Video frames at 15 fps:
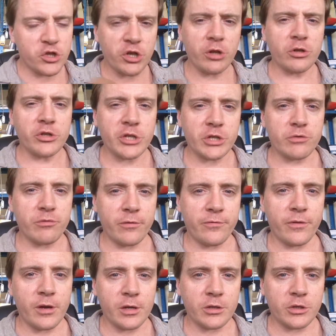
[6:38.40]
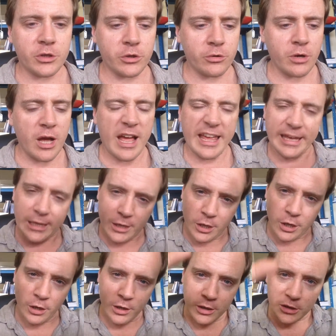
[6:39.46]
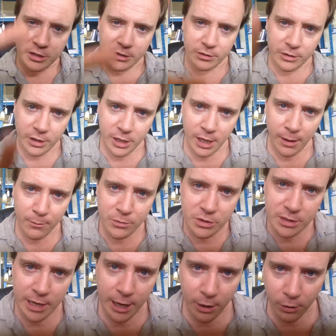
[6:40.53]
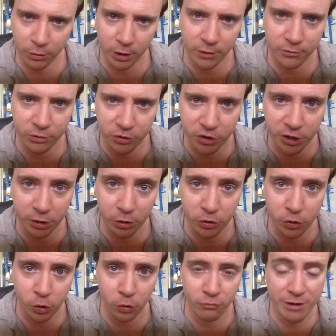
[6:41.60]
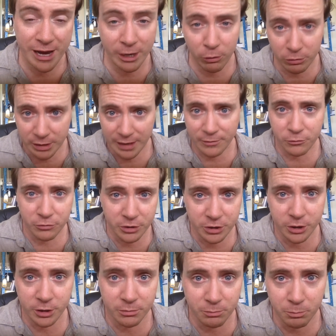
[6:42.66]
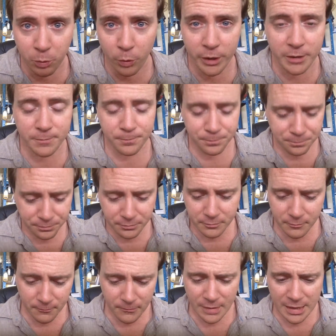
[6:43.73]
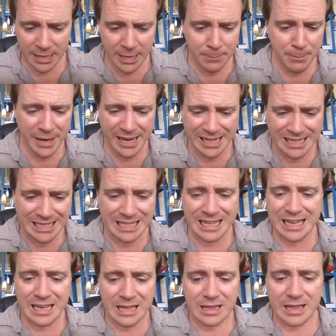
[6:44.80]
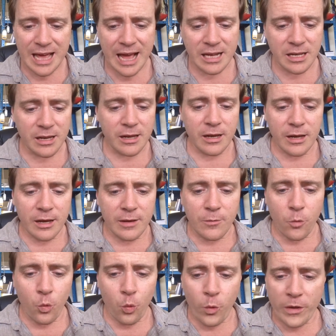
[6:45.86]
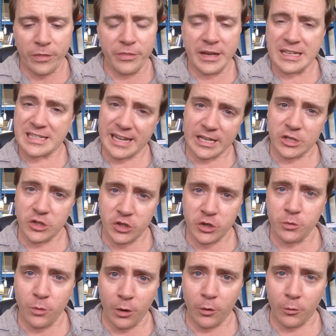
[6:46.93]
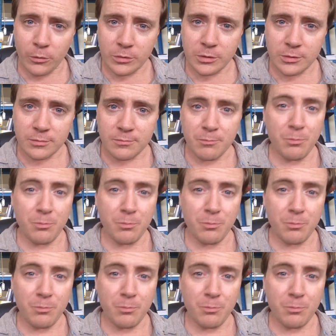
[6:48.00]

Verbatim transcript: Geologists refer to a curtain that comes down over the geological record after a certain point. It means that when things get too old